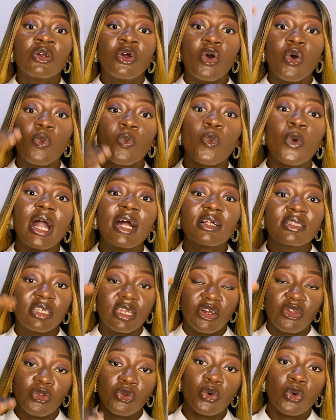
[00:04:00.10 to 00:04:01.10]
while they are
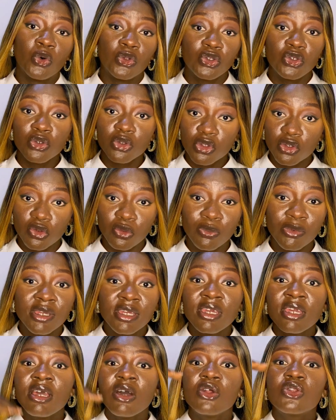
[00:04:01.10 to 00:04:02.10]
on YouTube,
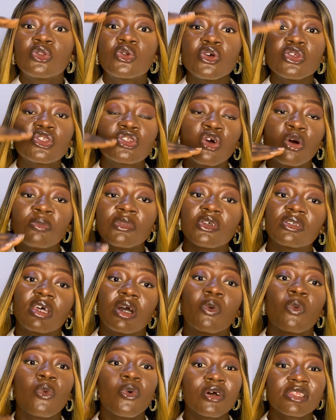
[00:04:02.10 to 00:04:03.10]
those thumbnails are
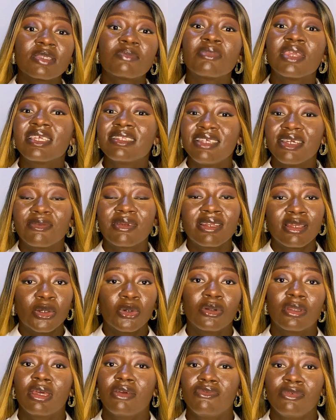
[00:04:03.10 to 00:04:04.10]
what make them click
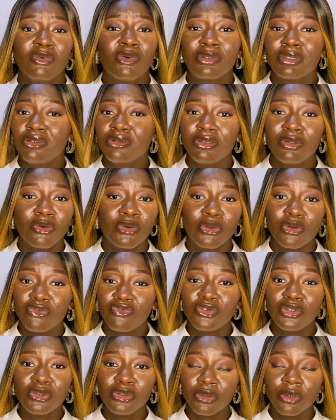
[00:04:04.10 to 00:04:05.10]
on your
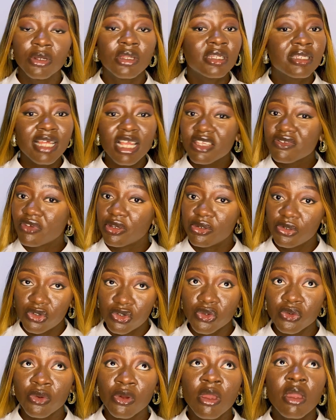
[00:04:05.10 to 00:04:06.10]
video. That's very true.
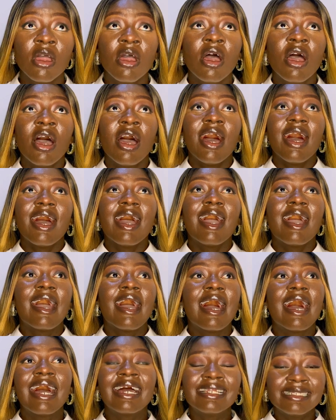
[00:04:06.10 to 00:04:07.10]

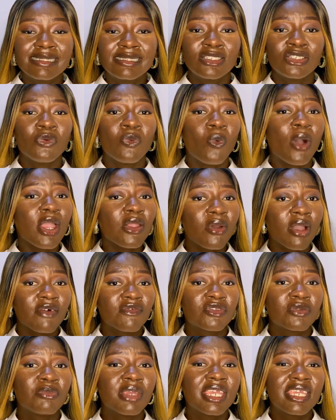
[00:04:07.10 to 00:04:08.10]
And why you have to
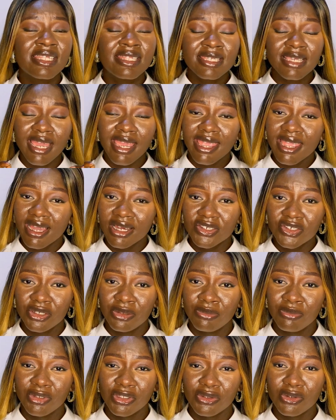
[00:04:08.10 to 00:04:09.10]
make it eye-catching,
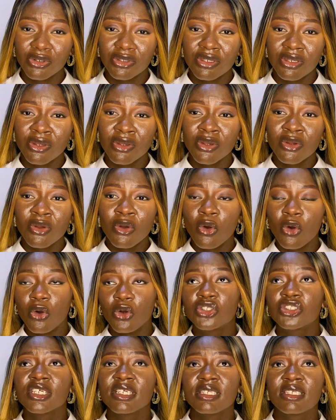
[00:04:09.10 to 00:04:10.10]
because, or should
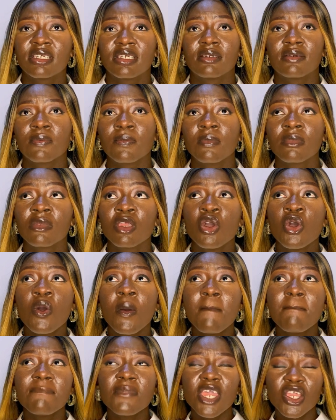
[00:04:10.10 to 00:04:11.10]
I say,
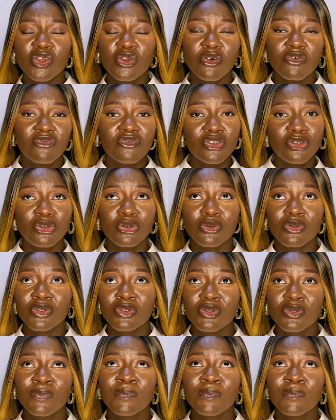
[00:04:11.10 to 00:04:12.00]
make your videos